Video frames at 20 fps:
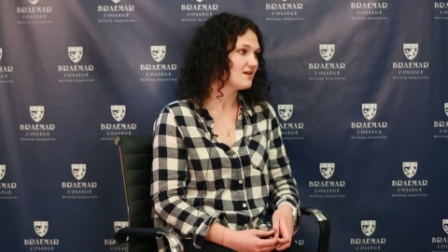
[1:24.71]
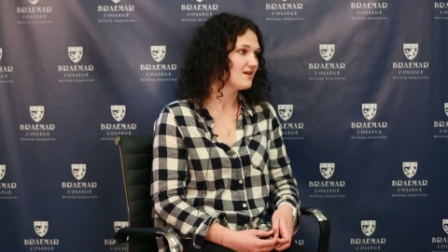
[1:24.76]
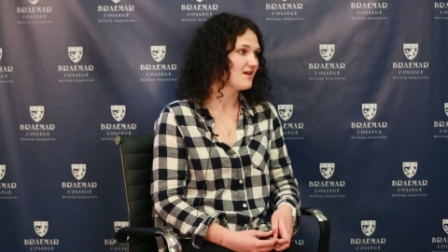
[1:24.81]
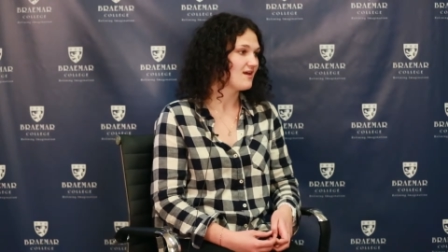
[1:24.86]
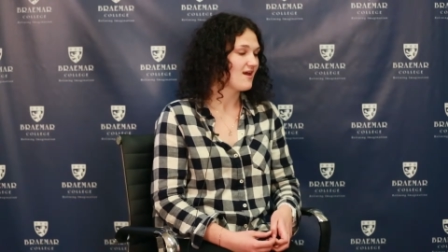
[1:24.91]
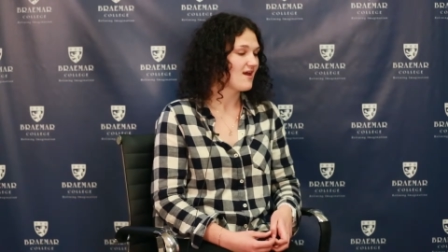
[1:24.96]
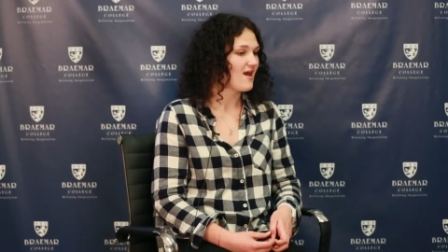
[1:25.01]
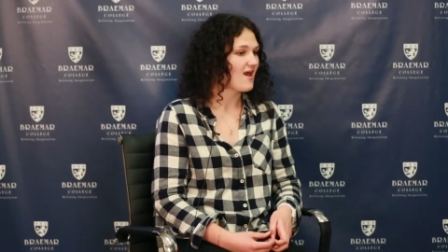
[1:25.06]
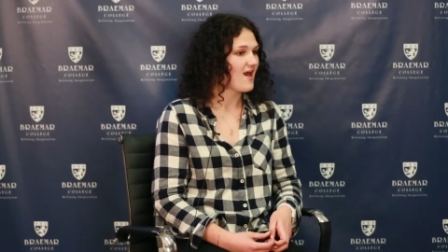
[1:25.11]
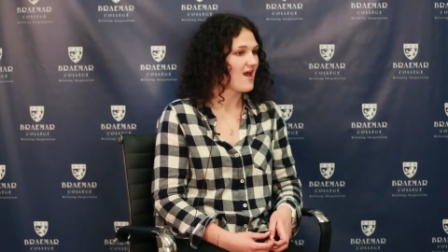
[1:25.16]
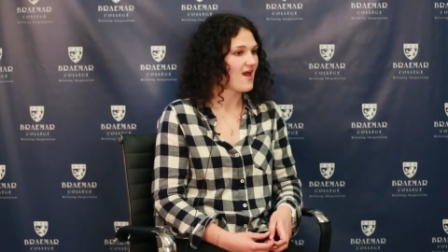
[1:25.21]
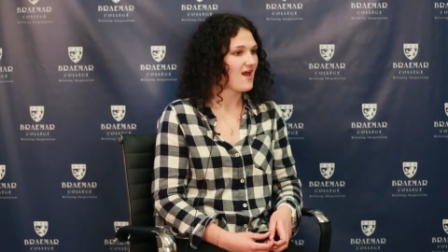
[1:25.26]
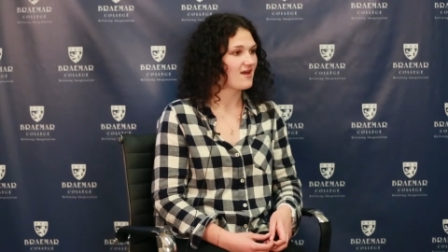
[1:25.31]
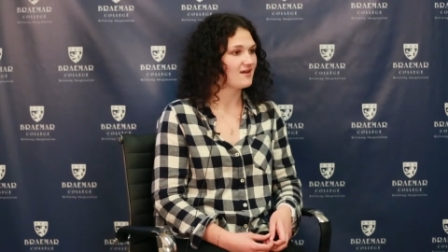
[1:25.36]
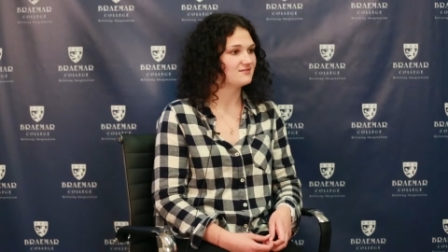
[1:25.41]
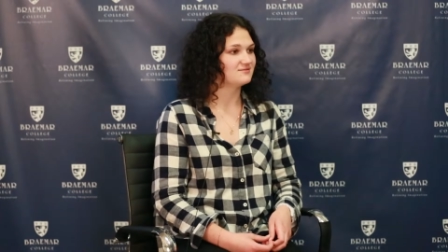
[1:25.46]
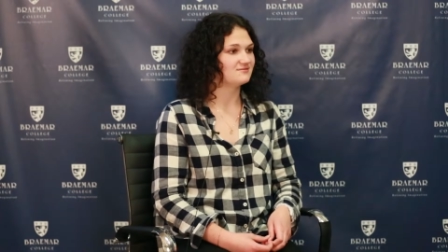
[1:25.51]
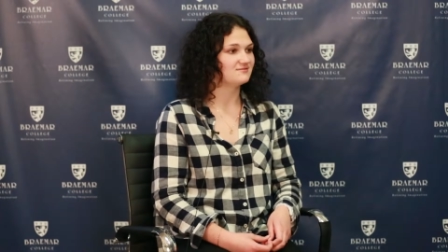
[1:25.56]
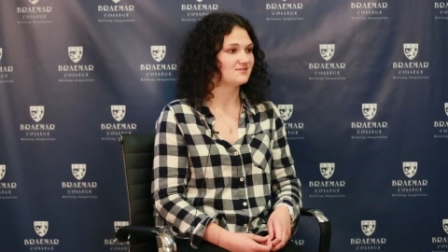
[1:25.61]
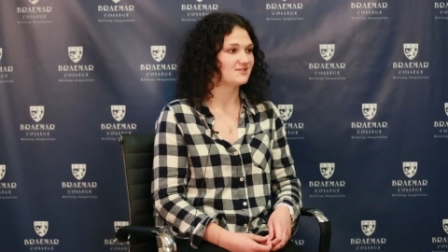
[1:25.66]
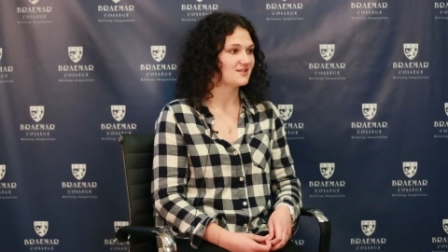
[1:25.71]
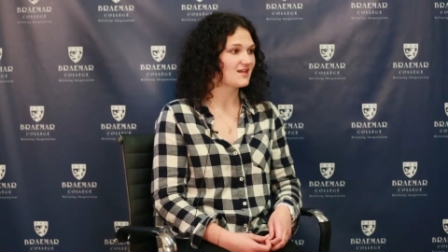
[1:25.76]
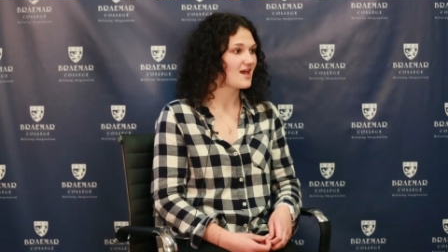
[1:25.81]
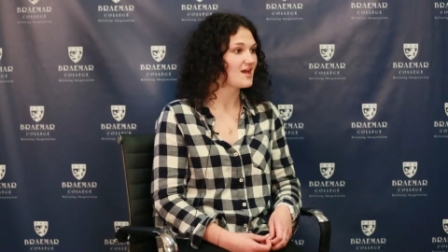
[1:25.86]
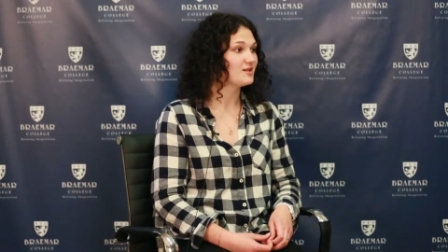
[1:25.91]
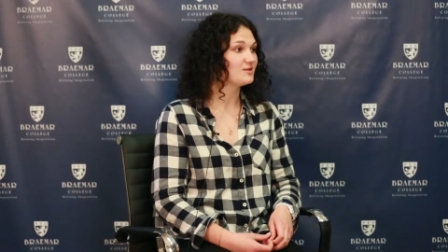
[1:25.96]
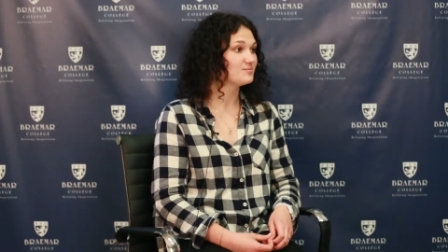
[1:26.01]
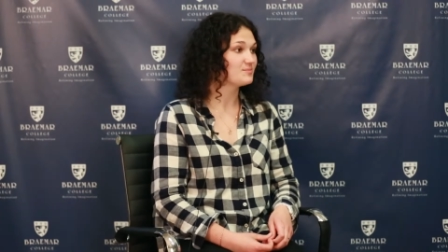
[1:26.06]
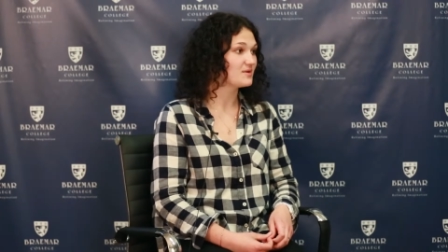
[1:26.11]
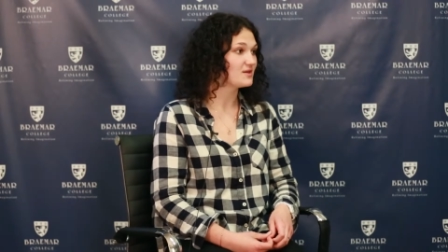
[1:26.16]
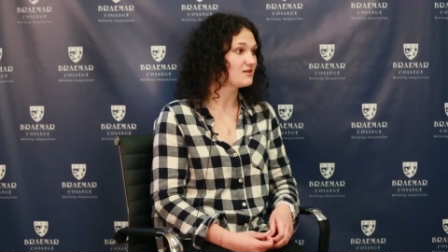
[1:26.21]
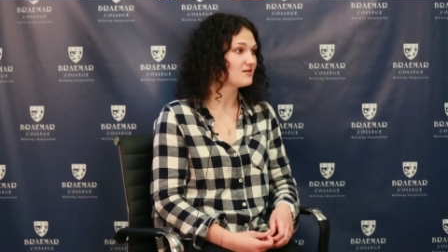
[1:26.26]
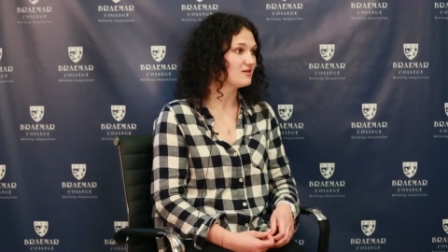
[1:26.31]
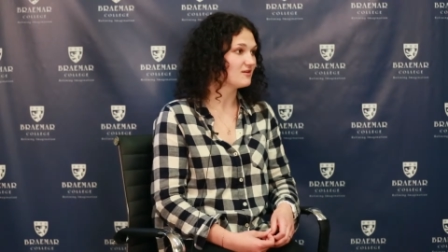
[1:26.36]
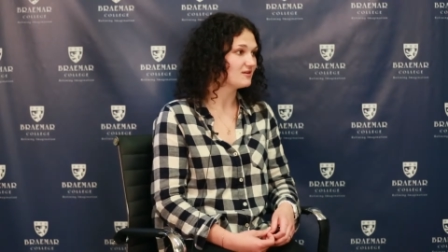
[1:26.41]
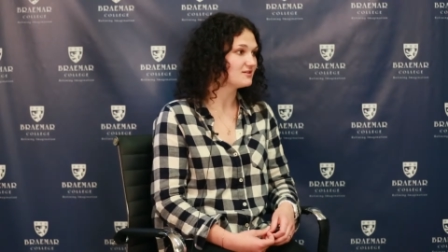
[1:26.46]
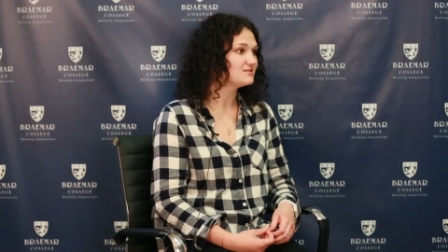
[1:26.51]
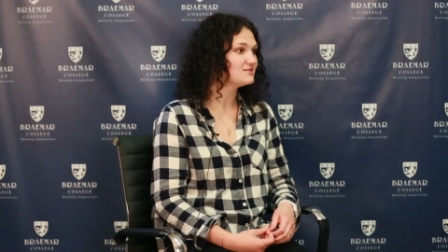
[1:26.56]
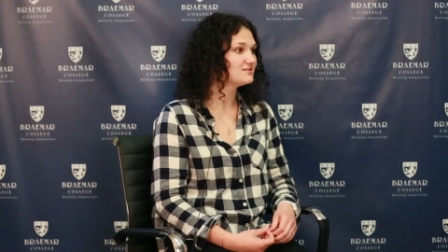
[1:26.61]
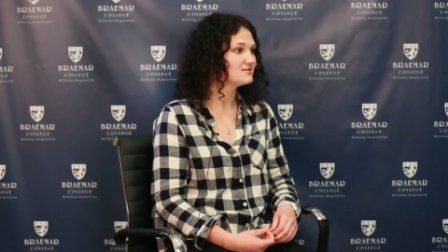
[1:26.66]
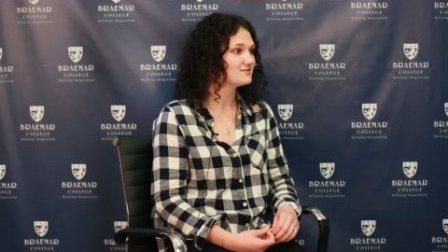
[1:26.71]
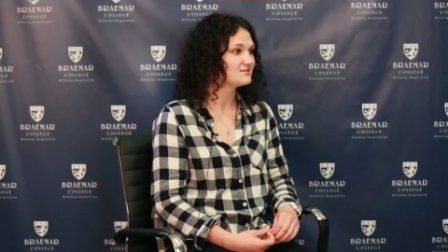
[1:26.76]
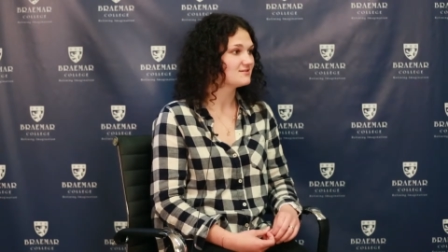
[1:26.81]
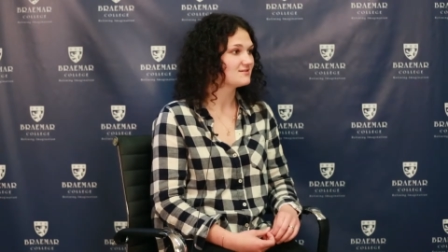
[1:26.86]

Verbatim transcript: Yeah. And it helped me a lot.